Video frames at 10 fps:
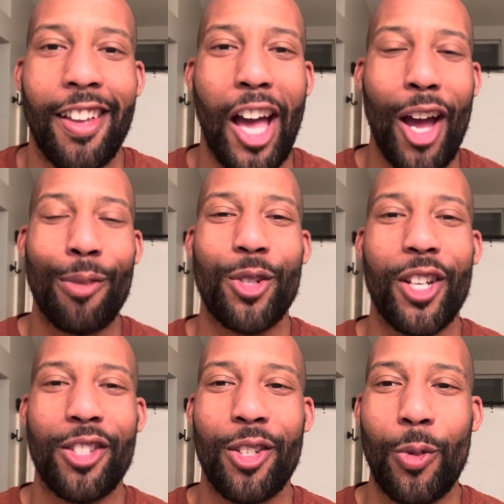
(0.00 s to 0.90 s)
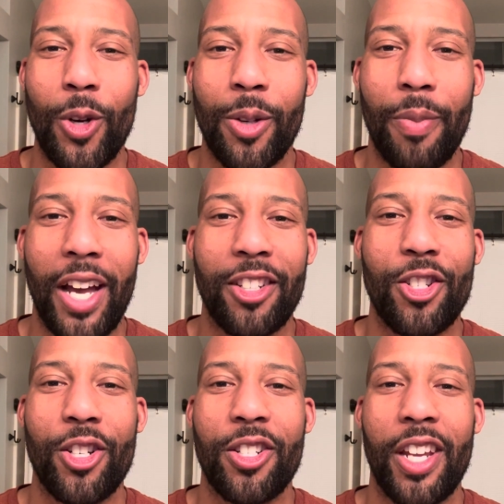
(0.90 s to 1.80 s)
Hi, I'm Justin and welcome back to
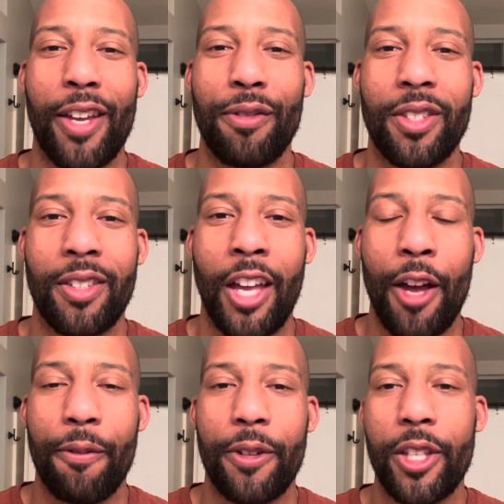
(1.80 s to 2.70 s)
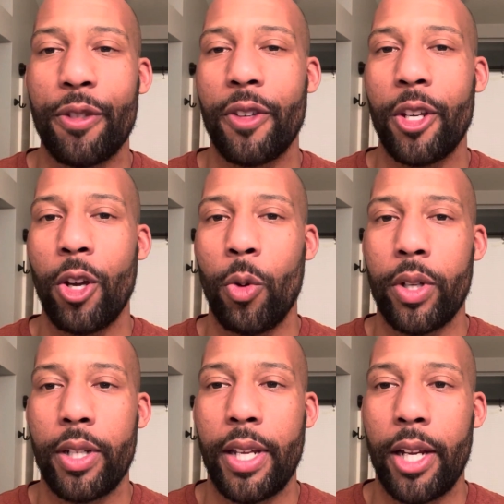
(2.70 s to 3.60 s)
Just Shaves. For this video, I want
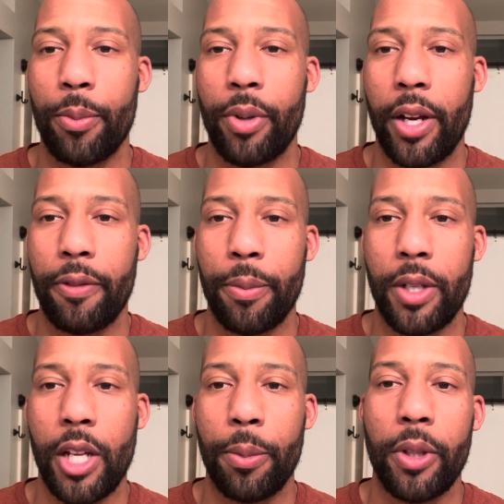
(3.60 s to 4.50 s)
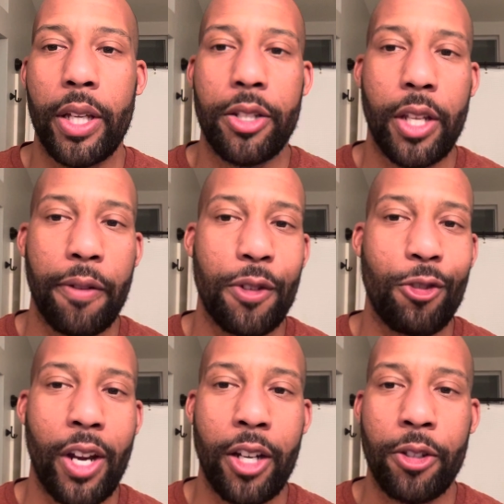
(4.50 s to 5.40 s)
to take a break from the double-edged safety
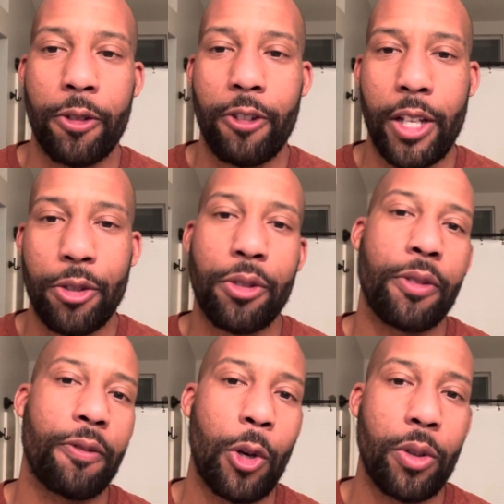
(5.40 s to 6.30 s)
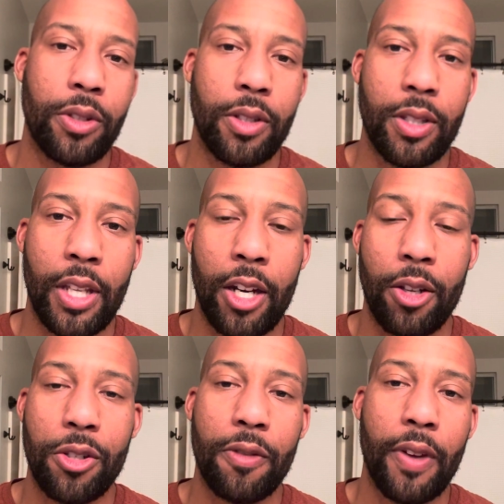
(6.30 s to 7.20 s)
razors and focus instead
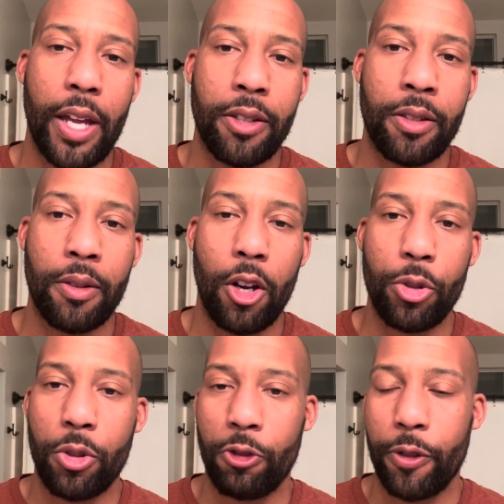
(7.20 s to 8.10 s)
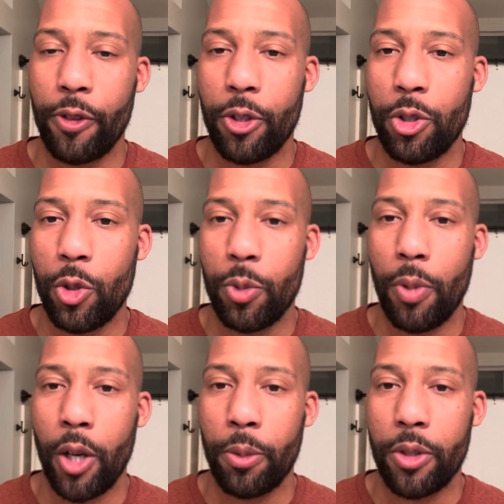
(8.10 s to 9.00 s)
on Shavettes, also referred to as
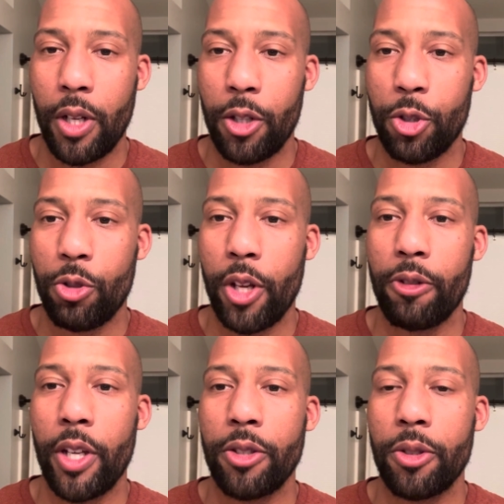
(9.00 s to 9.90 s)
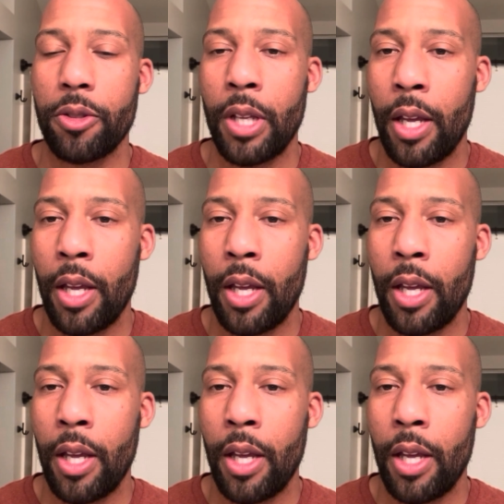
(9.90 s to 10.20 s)
Barber style straight razors.